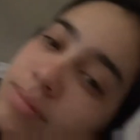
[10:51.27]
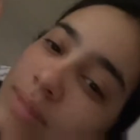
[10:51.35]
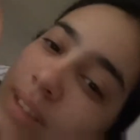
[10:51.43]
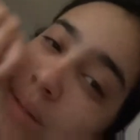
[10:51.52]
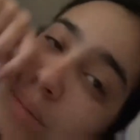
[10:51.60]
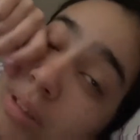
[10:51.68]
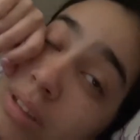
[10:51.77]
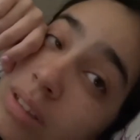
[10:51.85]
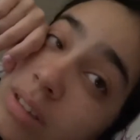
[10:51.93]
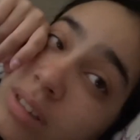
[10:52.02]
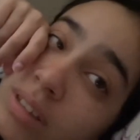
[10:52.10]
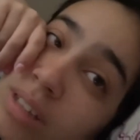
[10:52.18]
I'm
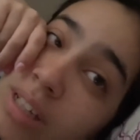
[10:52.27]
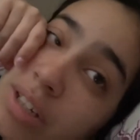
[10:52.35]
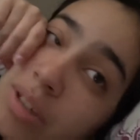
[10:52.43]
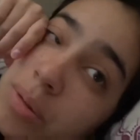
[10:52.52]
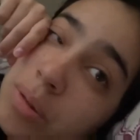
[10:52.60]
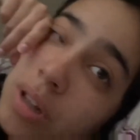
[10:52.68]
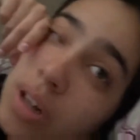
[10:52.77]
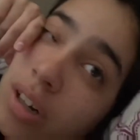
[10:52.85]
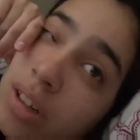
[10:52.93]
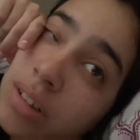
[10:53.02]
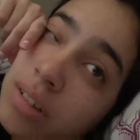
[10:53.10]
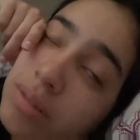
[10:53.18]
gonna take you
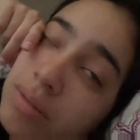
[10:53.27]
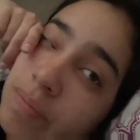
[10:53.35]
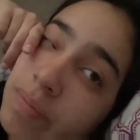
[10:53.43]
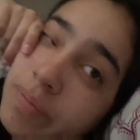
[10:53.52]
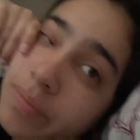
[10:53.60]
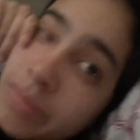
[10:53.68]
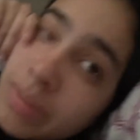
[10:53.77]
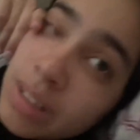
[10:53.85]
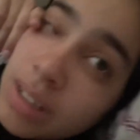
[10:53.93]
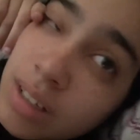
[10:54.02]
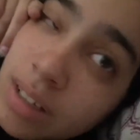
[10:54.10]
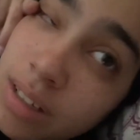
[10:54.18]
along
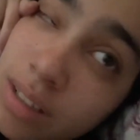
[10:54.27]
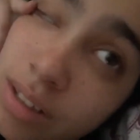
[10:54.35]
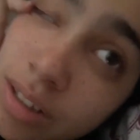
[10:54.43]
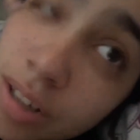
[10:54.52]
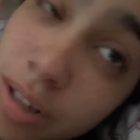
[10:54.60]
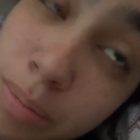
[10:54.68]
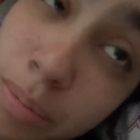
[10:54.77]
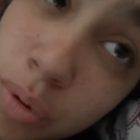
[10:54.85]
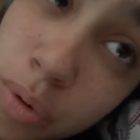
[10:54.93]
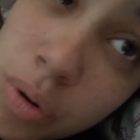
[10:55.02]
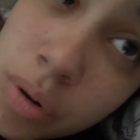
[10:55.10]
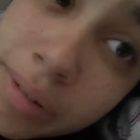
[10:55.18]
to the
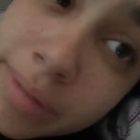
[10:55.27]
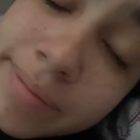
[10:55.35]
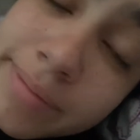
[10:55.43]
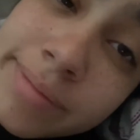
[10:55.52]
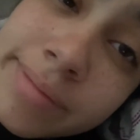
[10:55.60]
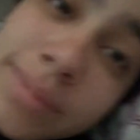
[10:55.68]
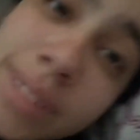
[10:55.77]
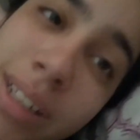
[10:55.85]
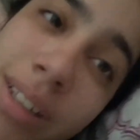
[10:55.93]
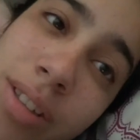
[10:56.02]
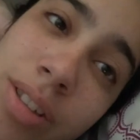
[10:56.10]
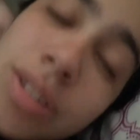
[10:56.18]
pool
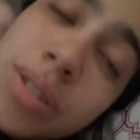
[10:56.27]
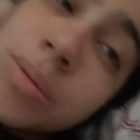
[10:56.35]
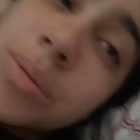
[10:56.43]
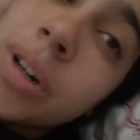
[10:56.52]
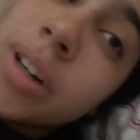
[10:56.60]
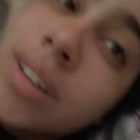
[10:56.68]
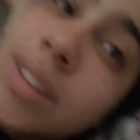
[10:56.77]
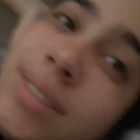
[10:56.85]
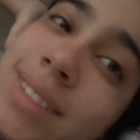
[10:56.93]
and to work.